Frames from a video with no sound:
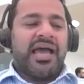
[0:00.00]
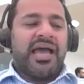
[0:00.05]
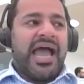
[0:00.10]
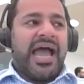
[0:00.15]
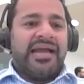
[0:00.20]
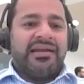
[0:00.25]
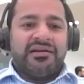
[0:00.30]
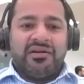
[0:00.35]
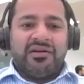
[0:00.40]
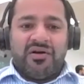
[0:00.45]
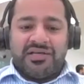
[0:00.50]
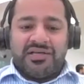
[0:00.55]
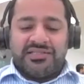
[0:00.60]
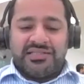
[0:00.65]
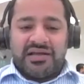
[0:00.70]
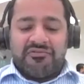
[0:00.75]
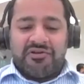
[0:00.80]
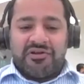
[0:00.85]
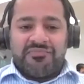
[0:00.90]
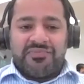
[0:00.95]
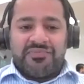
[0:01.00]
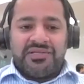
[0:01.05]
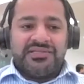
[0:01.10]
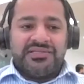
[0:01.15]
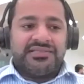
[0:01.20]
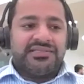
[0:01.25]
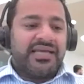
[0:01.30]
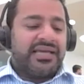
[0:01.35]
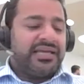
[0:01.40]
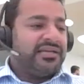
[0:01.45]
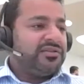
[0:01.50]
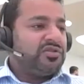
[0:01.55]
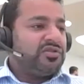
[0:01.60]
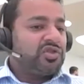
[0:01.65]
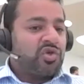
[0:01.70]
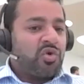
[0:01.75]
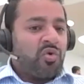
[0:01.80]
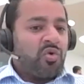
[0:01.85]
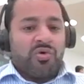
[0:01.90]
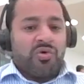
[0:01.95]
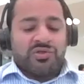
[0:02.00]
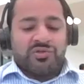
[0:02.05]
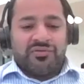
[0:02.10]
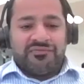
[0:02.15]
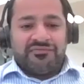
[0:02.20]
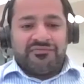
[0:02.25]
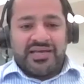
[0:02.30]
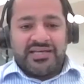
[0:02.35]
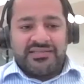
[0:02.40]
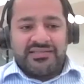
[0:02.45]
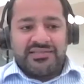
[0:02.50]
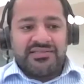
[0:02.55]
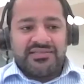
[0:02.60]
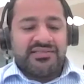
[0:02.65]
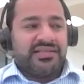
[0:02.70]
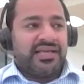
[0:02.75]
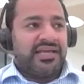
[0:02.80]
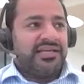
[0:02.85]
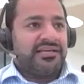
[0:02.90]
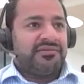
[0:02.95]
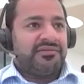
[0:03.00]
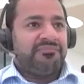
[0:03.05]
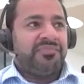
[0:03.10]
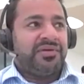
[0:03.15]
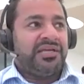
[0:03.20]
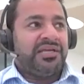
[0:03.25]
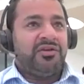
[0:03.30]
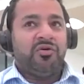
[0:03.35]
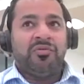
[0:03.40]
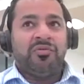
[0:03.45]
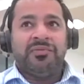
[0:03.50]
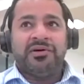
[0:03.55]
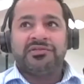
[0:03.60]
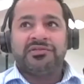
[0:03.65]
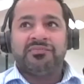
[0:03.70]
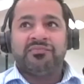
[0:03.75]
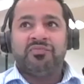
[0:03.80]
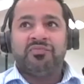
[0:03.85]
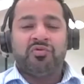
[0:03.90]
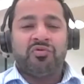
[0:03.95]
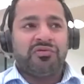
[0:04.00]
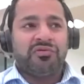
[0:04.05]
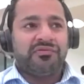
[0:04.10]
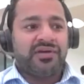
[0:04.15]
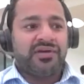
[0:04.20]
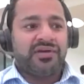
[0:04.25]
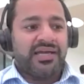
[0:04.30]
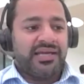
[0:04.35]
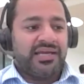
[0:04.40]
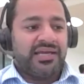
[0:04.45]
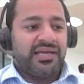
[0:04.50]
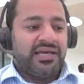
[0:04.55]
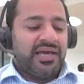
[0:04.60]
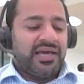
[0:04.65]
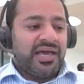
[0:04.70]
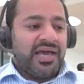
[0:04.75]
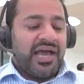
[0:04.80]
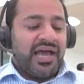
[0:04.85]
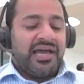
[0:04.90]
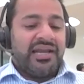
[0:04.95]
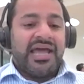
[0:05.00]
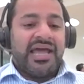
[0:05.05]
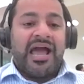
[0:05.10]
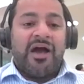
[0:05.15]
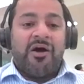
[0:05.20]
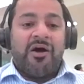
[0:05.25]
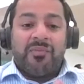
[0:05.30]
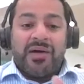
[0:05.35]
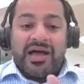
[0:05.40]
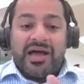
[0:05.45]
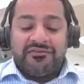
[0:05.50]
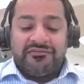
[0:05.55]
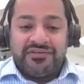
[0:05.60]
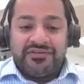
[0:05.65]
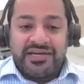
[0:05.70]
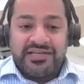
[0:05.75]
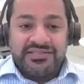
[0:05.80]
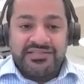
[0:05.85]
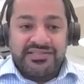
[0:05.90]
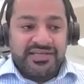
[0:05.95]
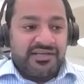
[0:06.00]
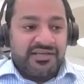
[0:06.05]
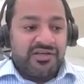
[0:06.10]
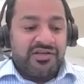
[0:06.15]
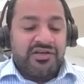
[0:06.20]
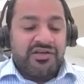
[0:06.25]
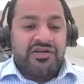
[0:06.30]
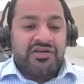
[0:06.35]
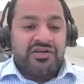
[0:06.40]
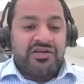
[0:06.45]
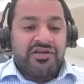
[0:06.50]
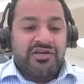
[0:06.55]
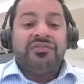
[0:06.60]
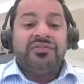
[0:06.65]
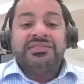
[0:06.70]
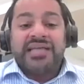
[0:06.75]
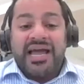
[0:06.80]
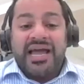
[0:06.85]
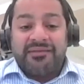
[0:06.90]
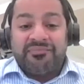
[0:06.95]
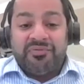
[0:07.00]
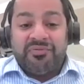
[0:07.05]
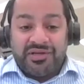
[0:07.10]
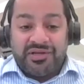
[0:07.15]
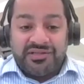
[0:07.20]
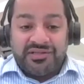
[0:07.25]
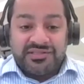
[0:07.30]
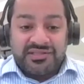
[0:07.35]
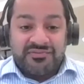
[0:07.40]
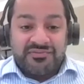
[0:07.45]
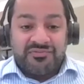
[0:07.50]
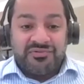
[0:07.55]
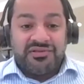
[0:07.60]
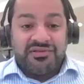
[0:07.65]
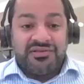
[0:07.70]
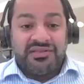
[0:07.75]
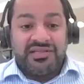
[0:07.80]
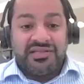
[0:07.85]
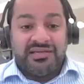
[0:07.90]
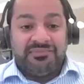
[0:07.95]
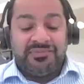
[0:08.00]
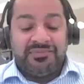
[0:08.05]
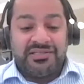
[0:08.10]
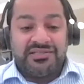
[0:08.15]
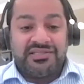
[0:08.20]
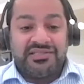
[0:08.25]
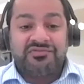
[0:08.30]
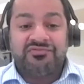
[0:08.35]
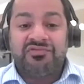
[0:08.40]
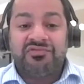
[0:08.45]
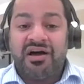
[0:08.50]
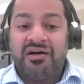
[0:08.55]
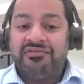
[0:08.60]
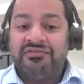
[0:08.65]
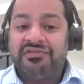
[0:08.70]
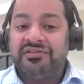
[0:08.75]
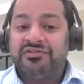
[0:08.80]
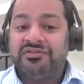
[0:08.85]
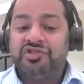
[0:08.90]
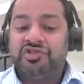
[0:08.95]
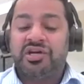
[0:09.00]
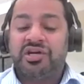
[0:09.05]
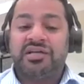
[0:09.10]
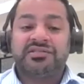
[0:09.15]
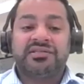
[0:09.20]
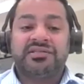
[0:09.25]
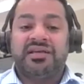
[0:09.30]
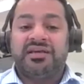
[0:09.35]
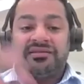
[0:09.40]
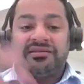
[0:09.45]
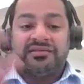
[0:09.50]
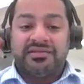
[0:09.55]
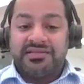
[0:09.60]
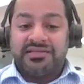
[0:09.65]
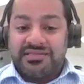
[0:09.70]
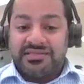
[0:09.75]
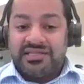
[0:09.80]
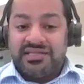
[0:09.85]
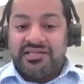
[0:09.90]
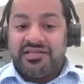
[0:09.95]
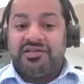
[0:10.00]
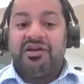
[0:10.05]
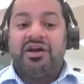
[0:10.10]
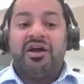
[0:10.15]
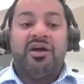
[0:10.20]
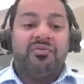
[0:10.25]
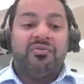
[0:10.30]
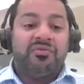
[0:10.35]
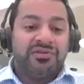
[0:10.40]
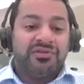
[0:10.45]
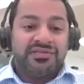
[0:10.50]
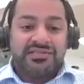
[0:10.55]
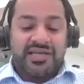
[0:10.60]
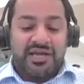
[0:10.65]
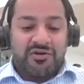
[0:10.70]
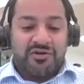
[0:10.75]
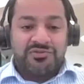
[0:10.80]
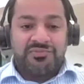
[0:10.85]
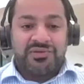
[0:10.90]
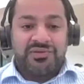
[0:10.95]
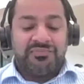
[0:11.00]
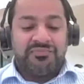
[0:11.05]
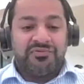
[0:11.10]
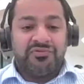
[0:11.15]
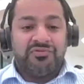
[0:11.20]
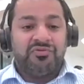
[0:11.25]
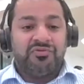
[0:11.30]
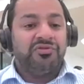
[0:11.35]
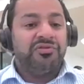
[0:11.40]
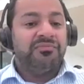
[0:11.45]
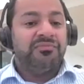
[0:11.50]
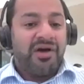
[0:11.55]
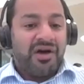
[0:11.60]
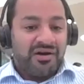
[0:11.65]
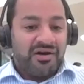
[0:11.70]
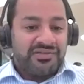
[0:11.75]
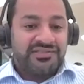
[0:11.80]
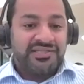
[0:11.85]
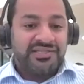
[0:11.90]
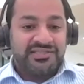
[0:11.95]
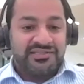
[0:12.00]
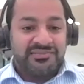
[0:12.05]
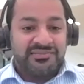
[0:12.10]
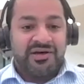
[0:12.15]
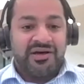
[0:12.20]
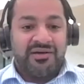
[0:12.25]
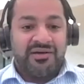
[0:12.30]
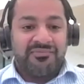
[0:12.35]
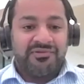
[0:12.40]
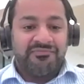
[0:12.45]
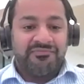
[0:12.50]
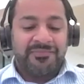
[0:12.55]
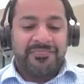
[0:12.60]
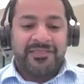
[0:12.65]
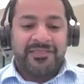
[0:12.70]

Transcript: analyze their own business. They can talk to investors, and they can be almost more of an outbound facing contact point with the business rather than just the CEO or the salespeople or the marketing department.